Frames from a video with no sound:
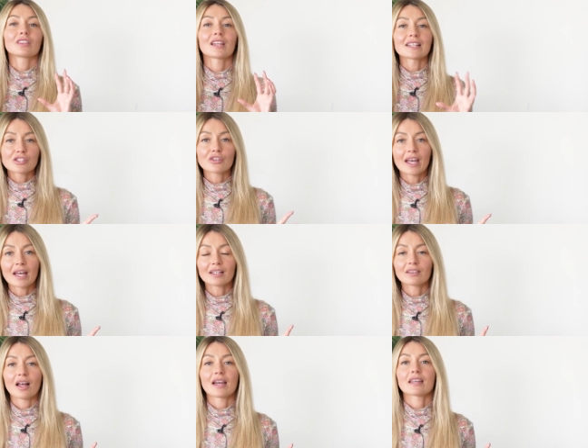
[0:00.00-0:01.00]
let's look
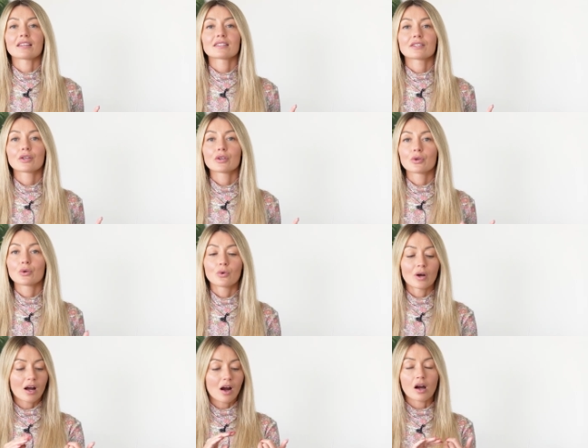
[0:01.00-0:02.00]
at clients
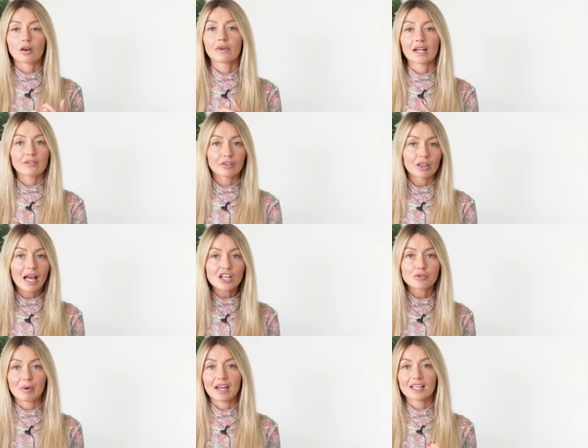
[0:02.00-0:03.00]
who are ready for
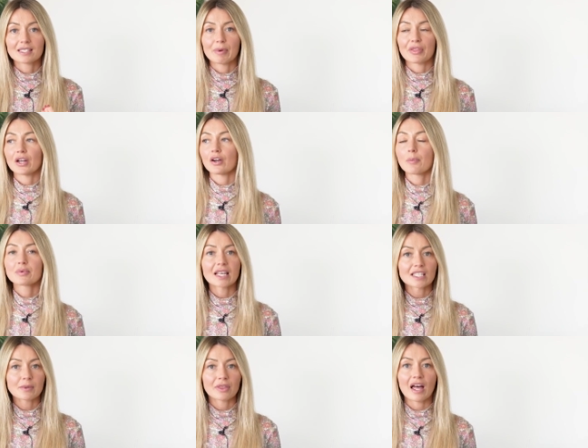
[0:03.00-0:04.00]
lash breaks, but they're
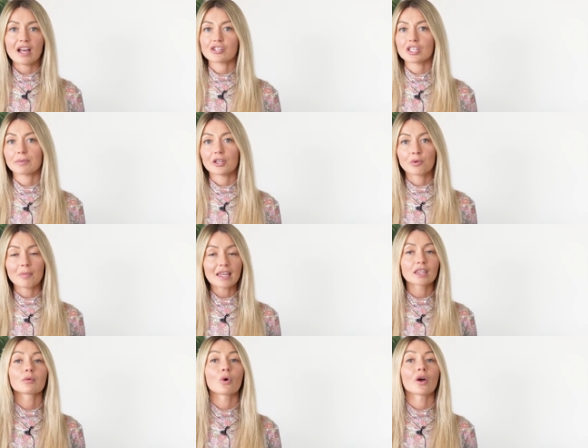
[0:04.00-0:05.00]
obsessed with lashes, but you
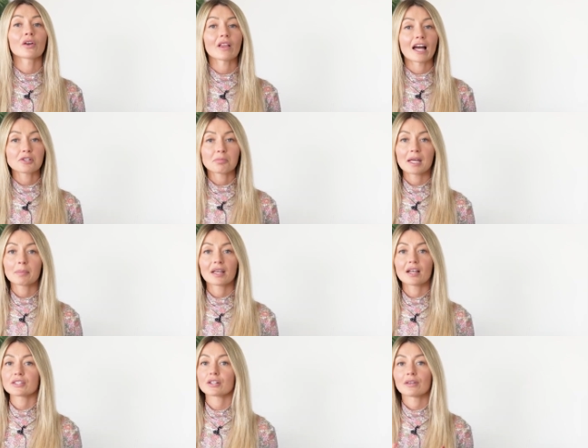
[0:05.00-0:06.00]
make them go on a lash break
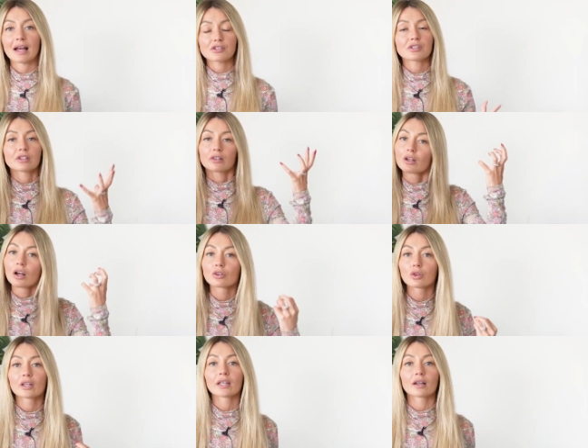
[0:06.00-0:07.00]
because their lashes are
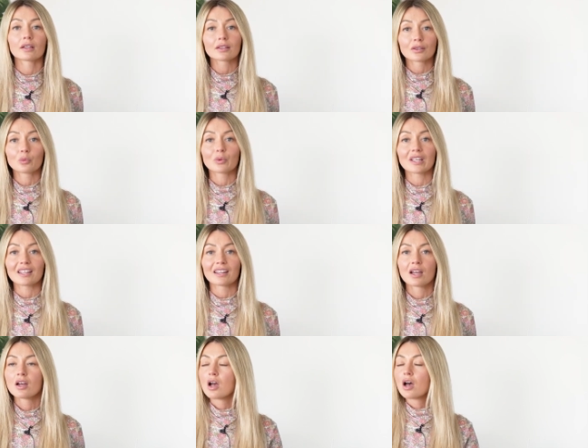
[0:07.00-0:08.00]
looking a little weak.
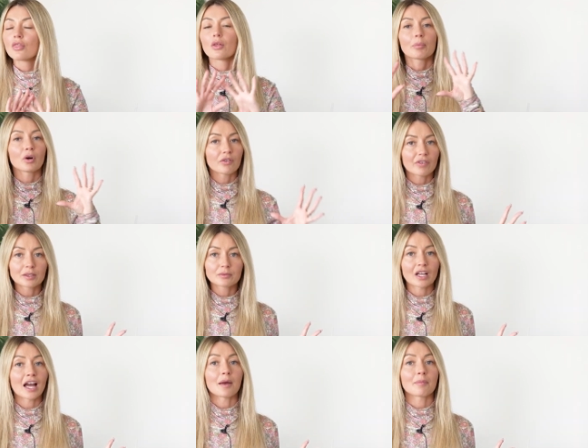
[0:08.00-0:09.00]
The perfect
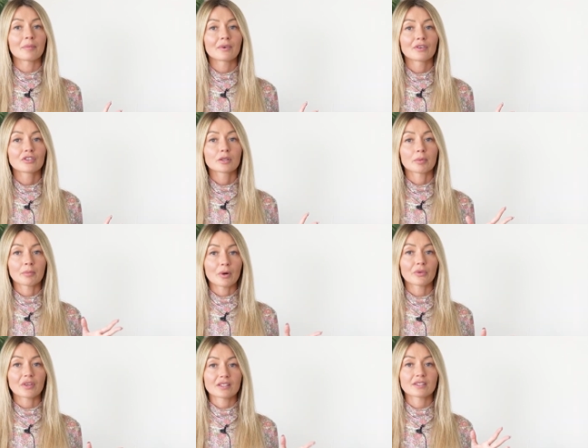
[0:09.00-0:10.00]
time to
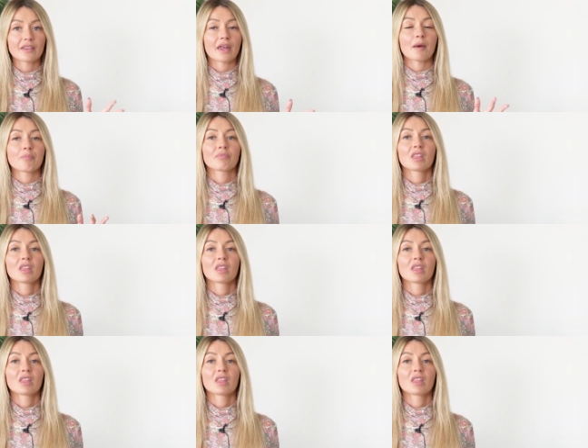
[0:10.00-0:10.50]
promote this to them.